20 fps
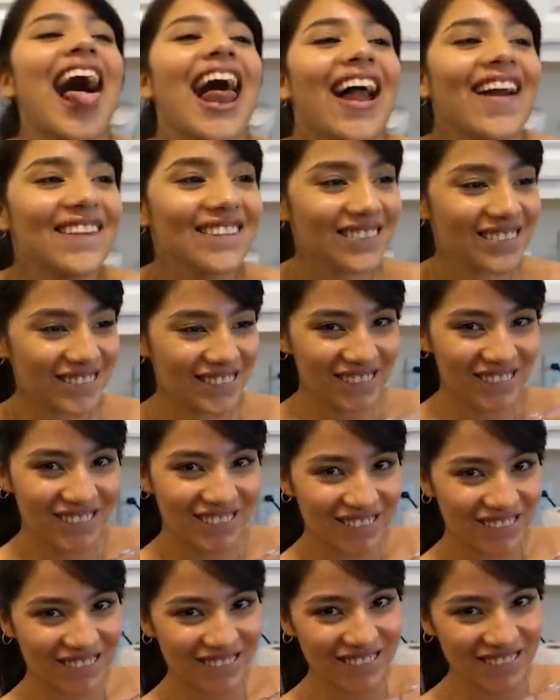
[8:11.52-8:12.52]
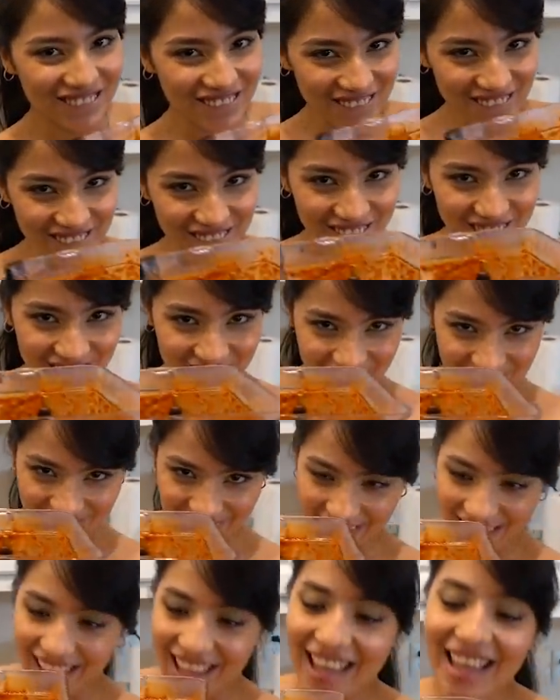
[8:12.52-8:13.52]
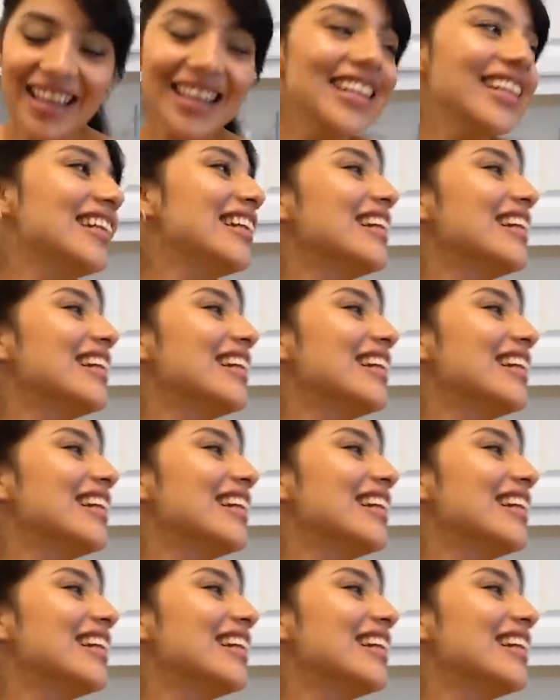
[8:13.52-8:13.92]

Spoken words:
bitch. I see you and I hear